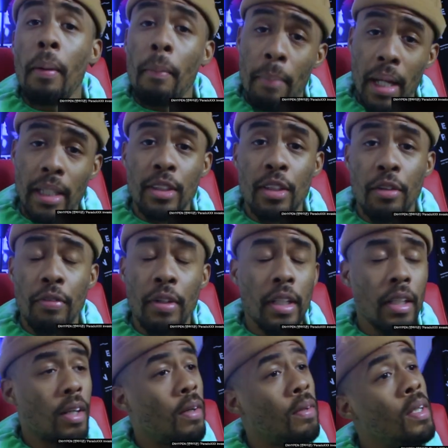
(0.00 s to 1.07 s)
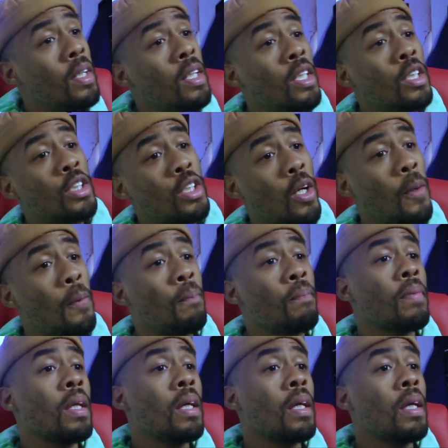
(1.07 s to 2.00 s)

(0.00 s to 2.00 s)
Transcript: Back to the video. So,